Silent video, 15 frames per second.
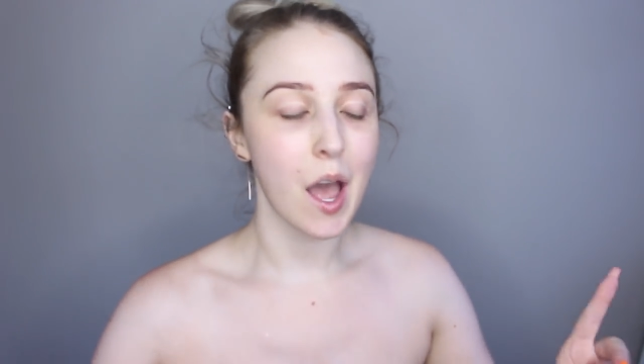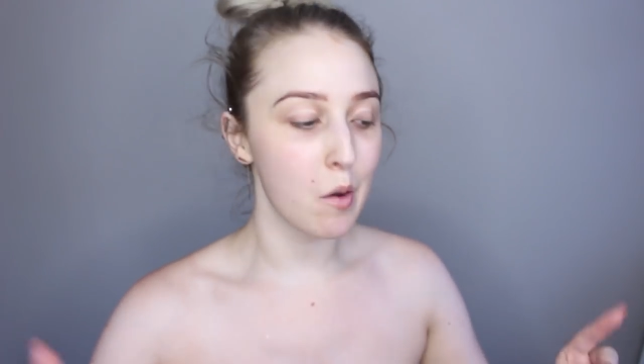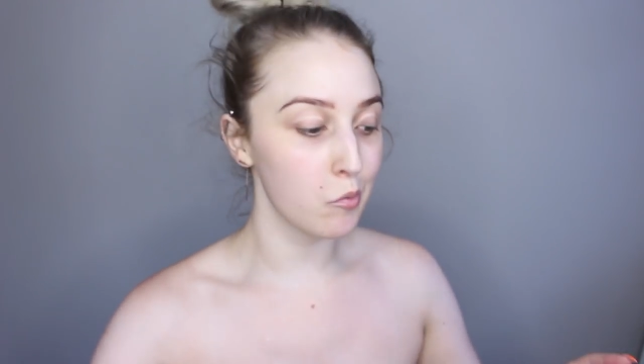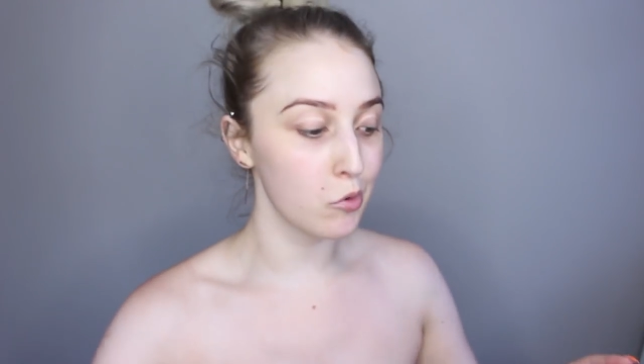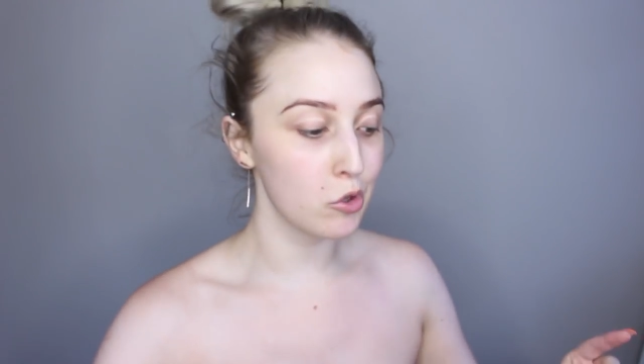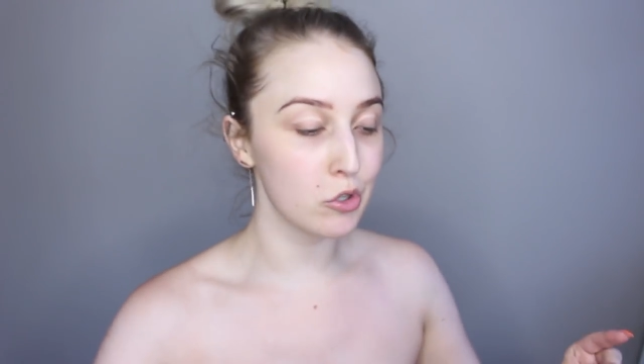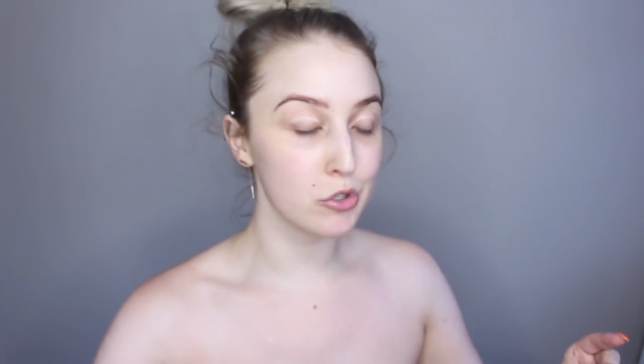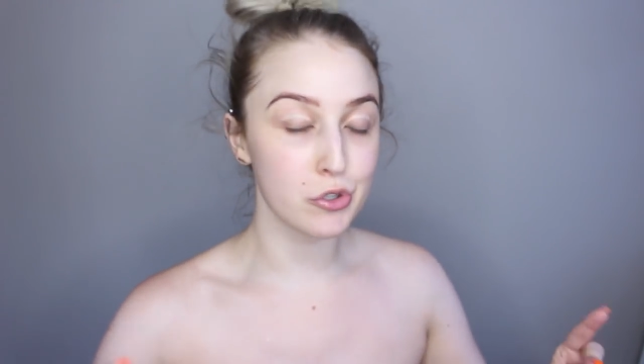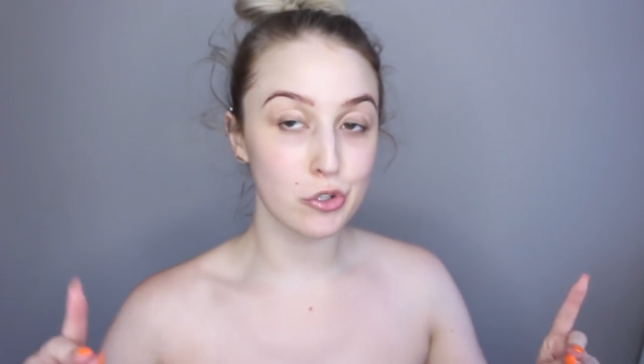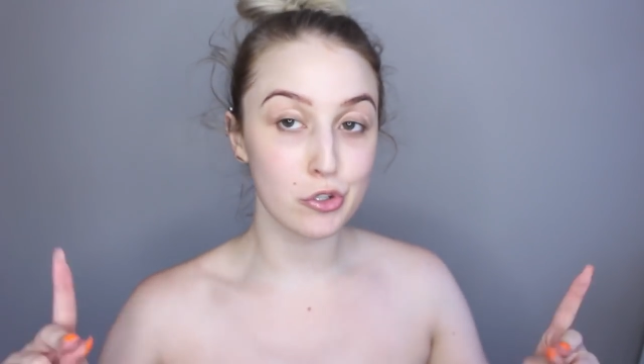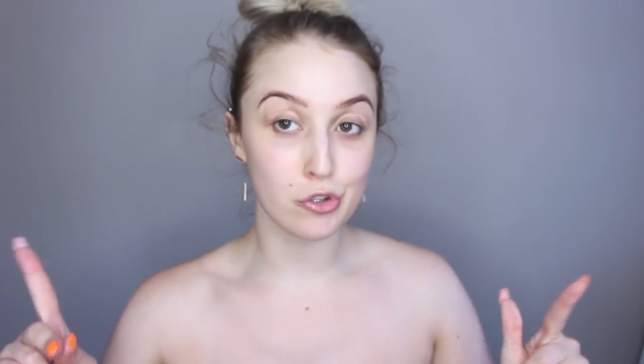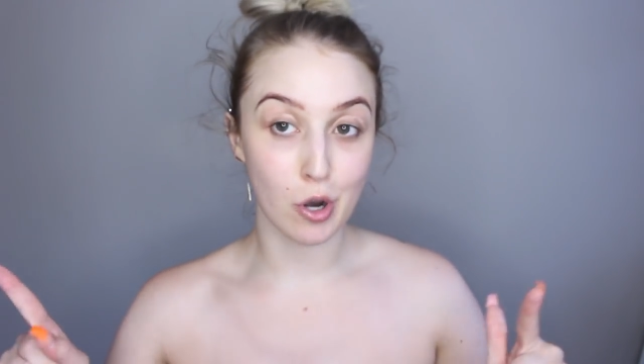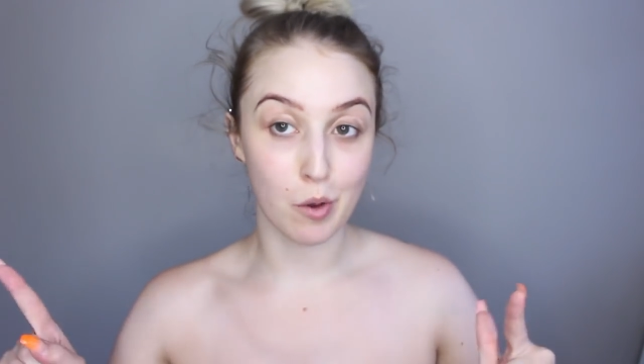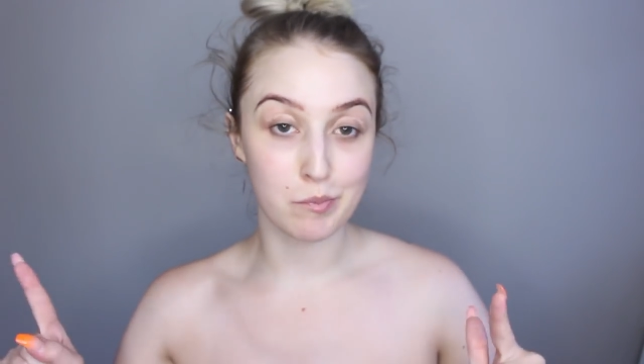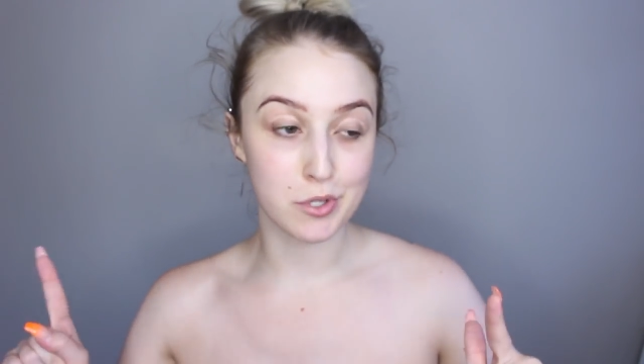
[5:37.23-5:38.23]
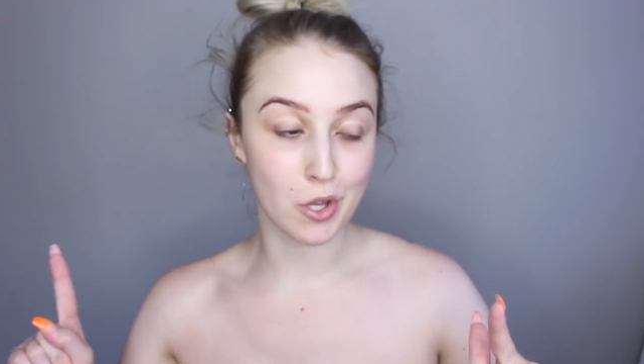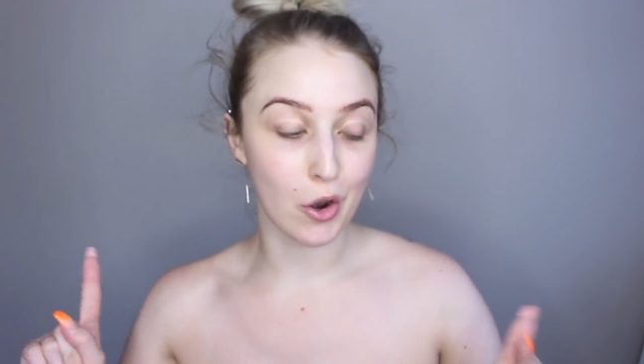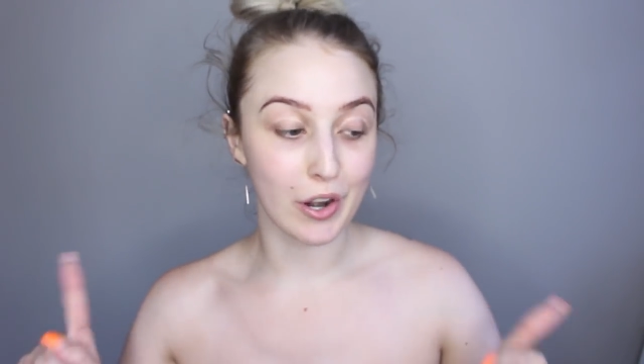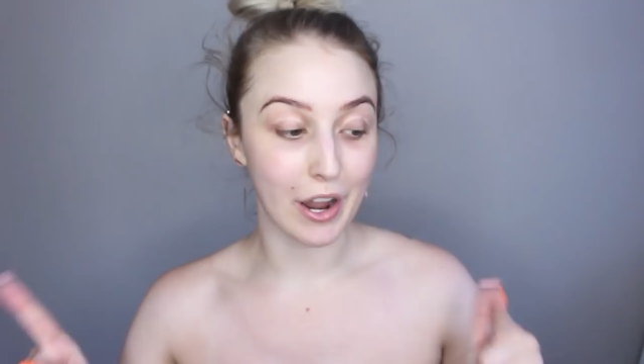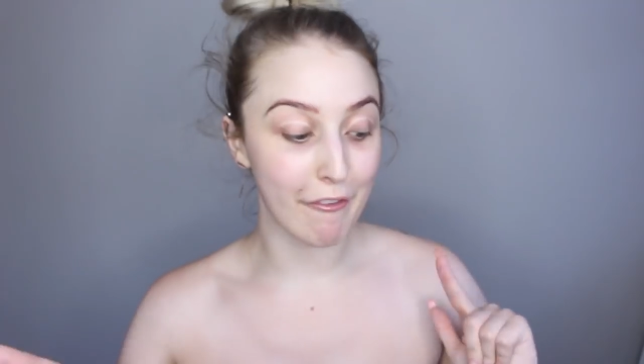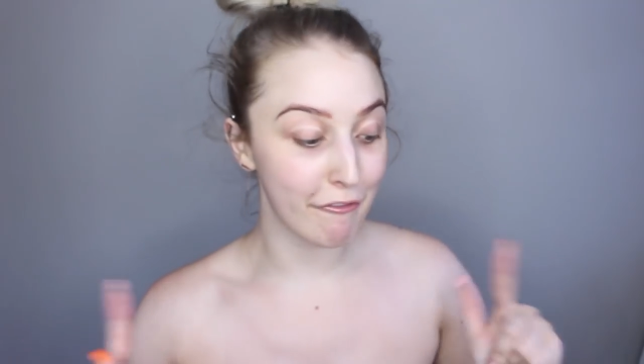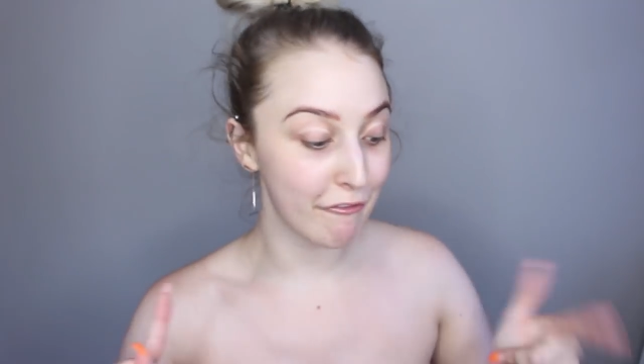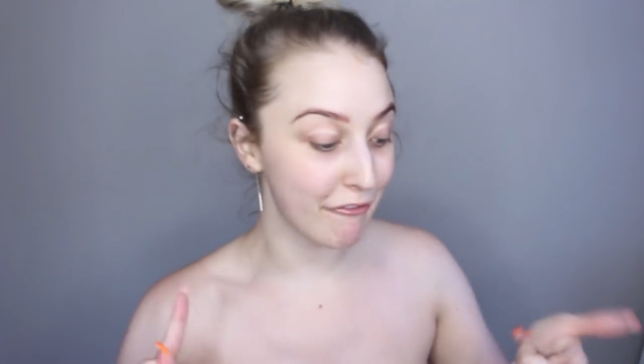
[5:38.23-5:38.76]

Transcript: and we'll use the drops on our